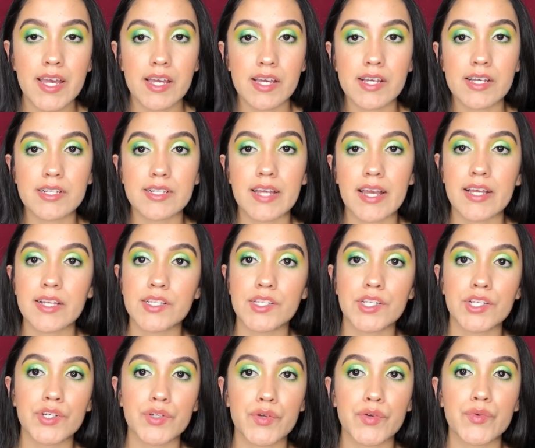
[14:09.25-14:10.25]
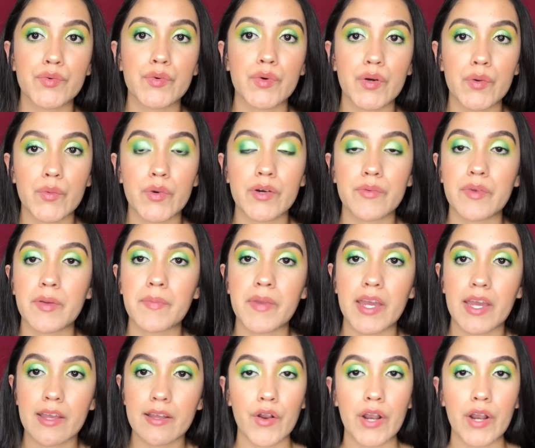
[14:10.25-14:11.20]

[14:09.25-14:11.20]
and I can tell you what we paid.